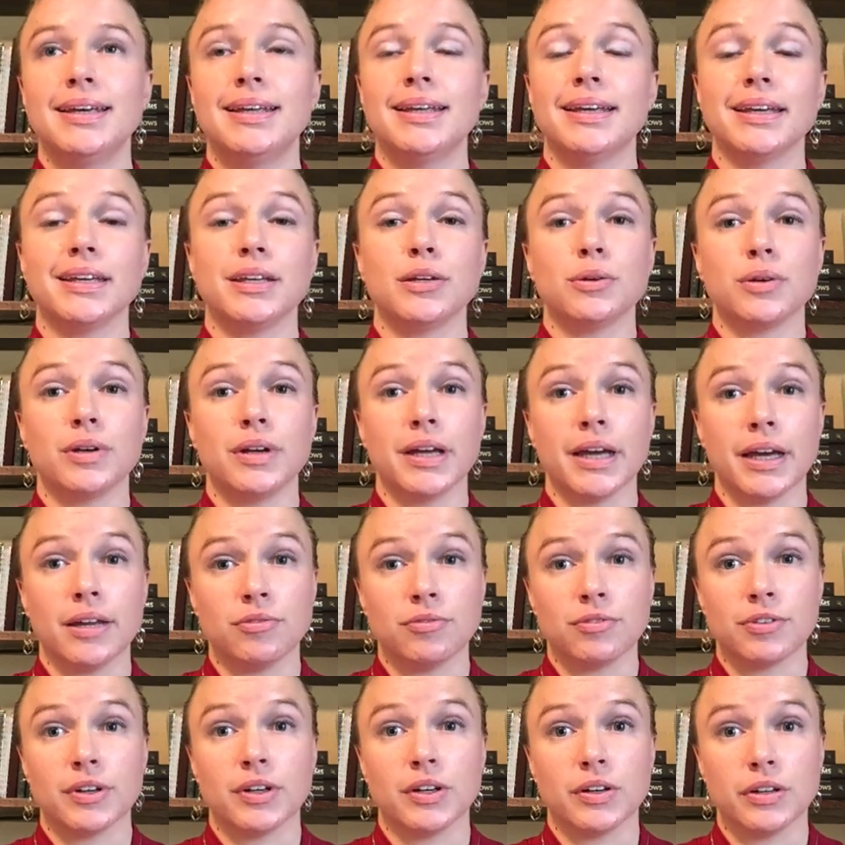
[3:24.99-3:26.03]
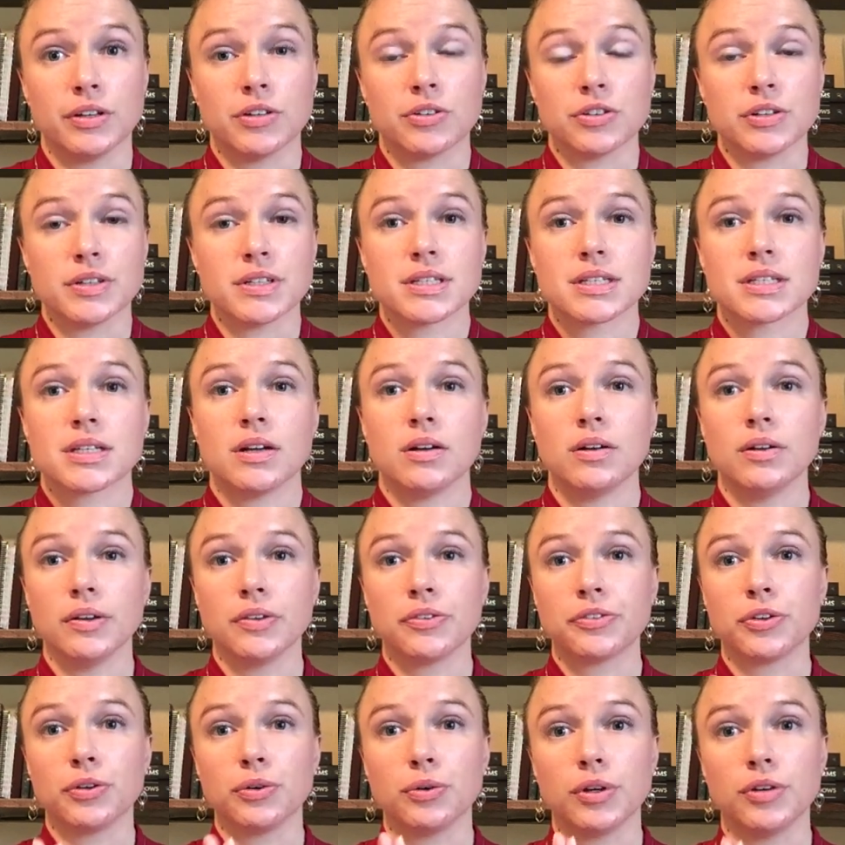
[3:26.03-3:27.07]
Thank you again for your interest.
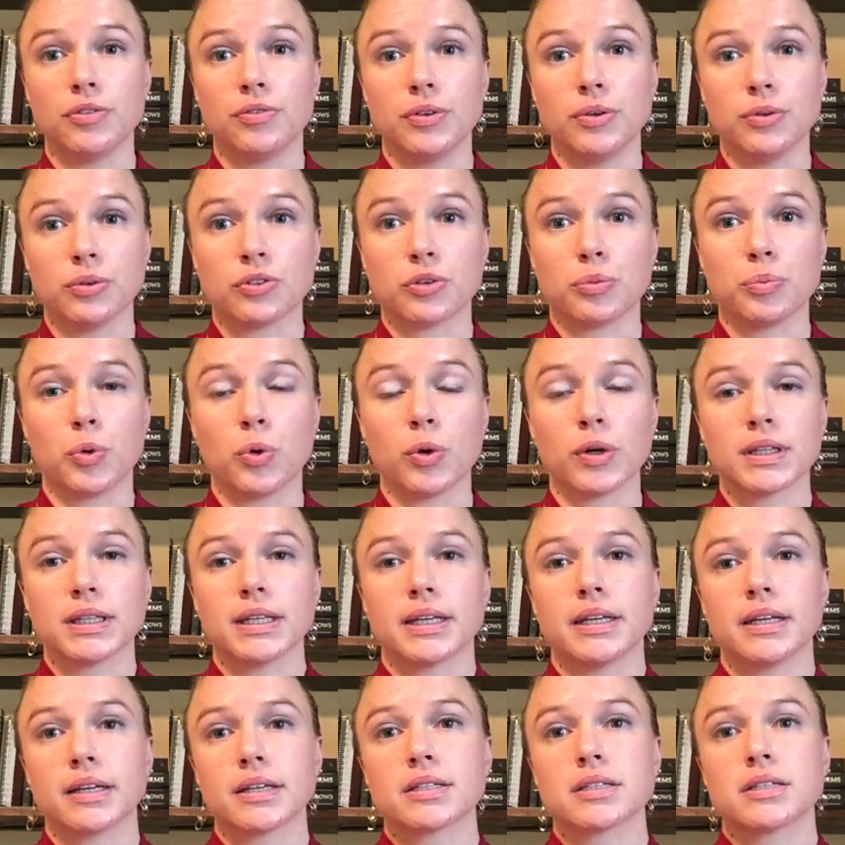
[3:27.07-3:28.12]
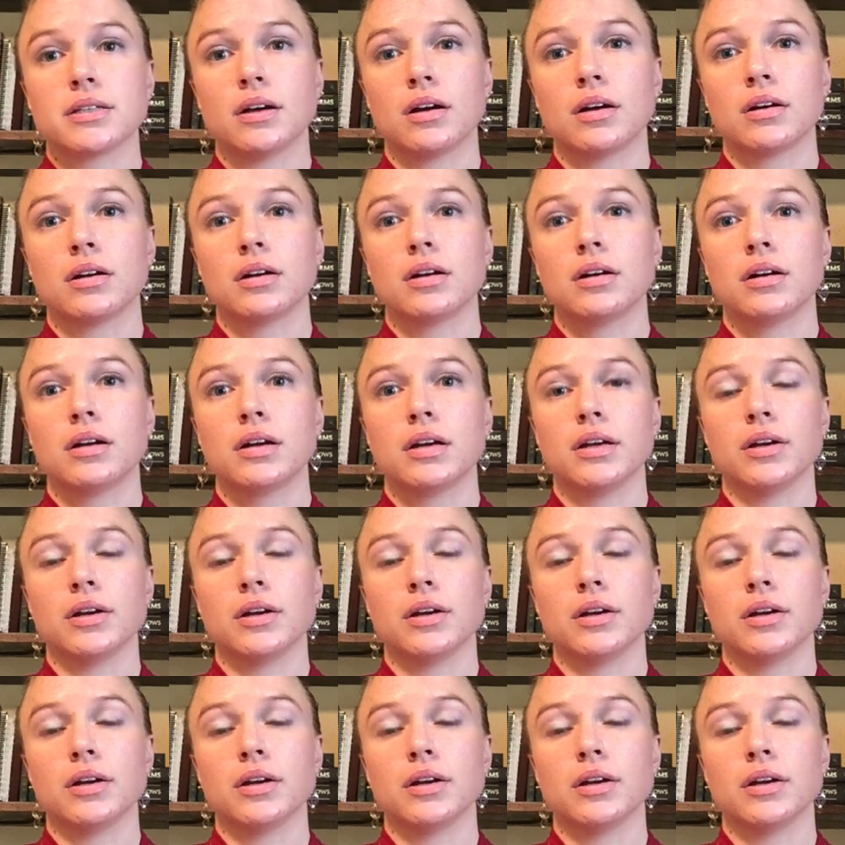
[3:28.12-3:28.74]
Also, if you support the Kickstarter,